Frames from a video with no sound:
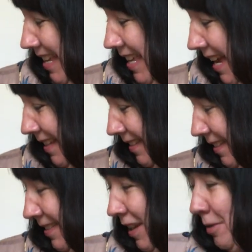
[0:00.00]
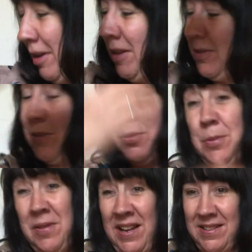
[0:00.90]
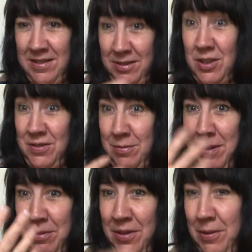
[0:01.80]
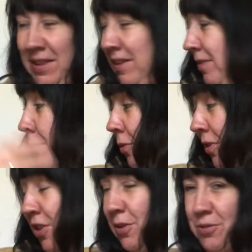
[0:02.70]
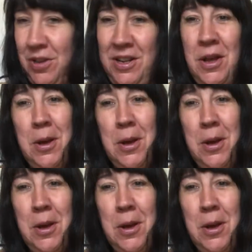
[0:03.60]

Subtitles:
Yes, so a storybook, that isn't just for me, by the way, that's more for children,